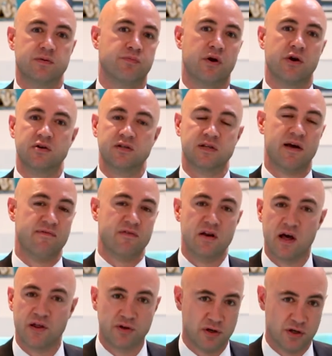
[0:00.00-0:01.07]
and brokers have
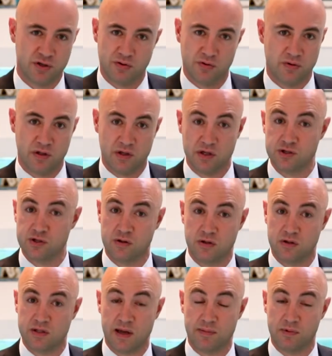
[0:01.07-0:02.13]
nothing to do with the issue
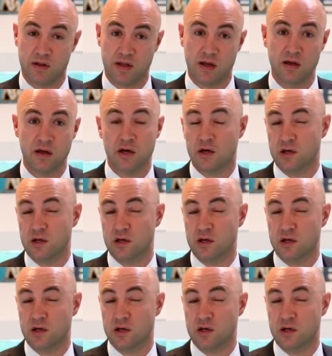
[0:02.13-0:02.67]
that's happened there.